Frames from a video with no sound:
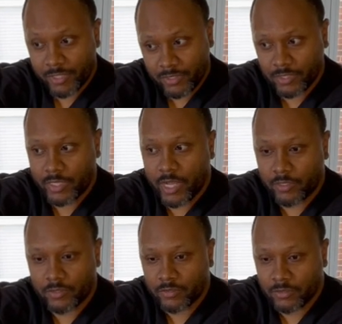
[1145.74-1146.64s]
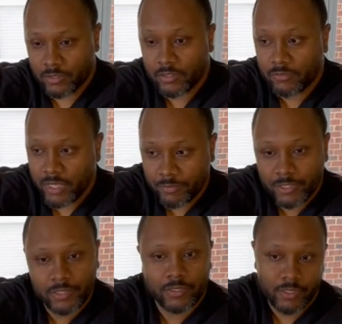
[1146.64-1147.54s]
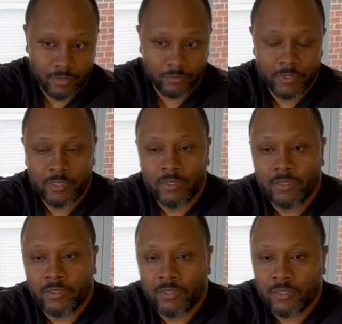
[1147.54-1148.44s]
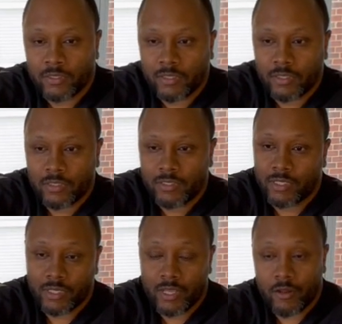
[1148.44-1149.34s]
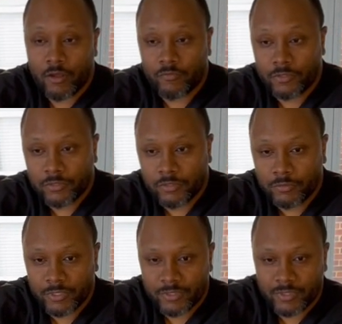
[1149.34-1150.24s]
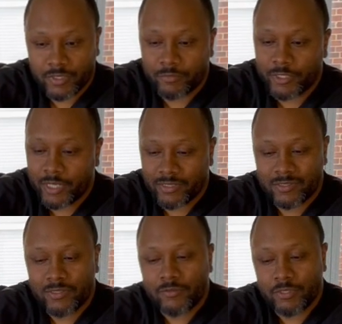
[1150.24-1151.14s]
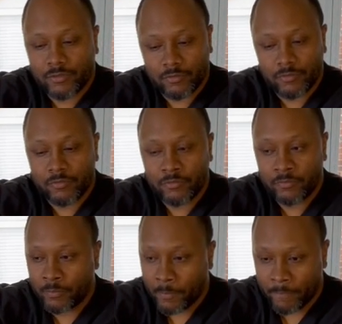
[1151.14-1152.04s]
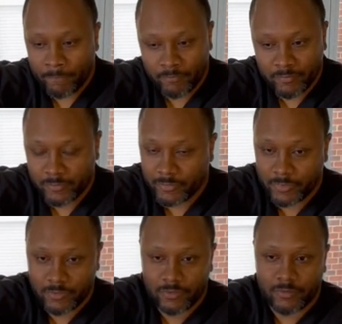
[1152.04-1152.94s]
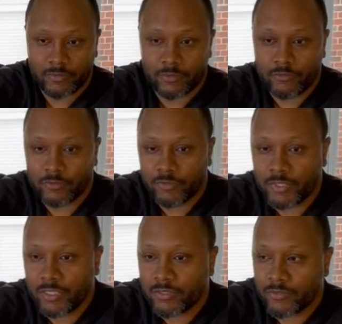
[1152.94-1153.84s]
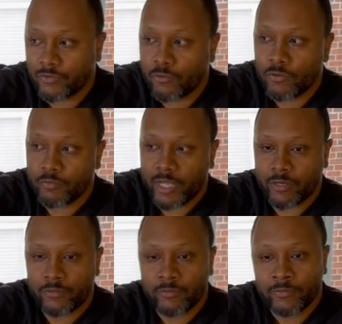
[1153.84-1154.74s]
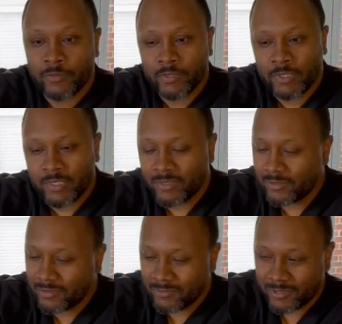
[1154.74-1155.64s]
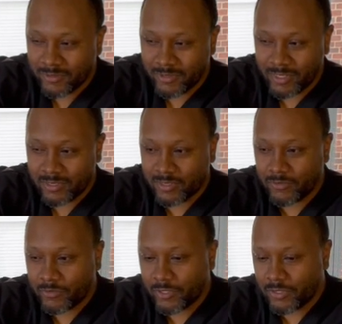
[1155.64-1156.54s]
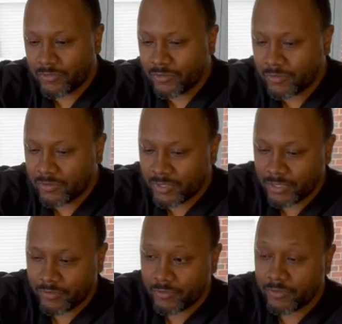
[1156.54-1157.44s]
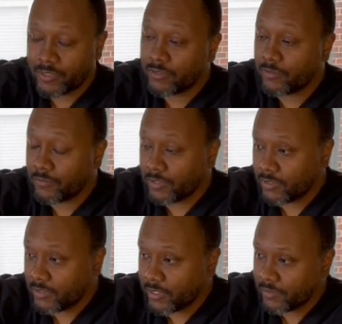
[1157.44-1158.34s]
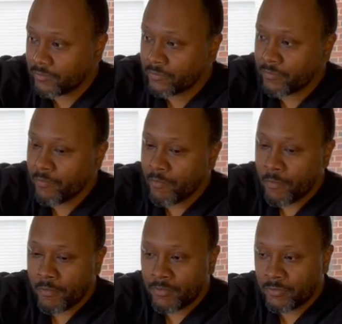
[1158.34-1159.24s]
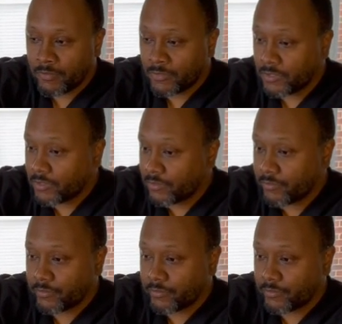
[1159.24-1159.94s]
millions of dollars, and look what happened to them. And yeah, they got off on a little bit of stuff, but they still went through 2 or 3 years of court battle. You don't want to go to that shit worrying if you're gonna go to jail for the rest of your fucking life. And